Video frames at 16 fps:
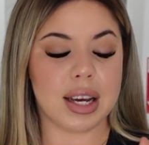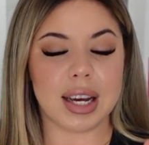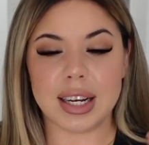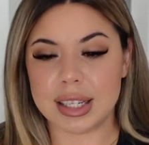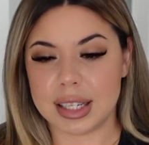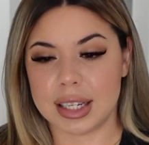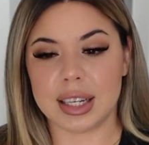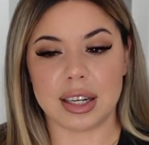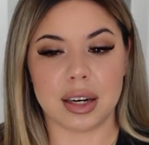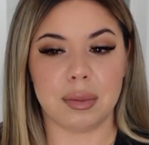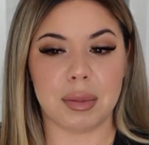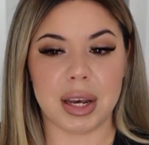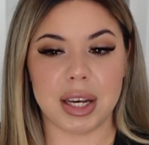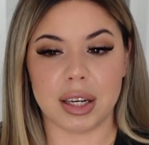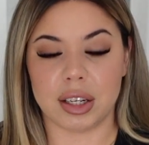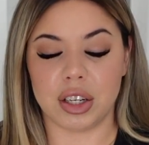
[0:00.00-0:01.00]
isn't gonna
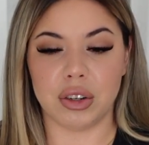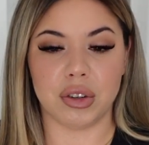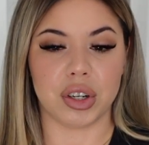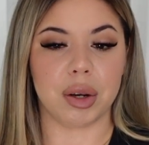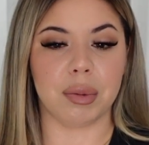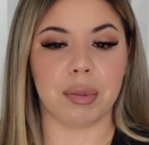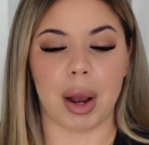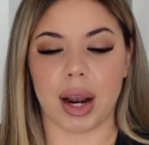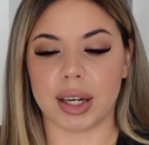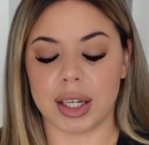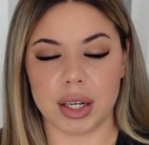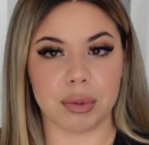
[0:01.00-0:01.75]
make a huge impact.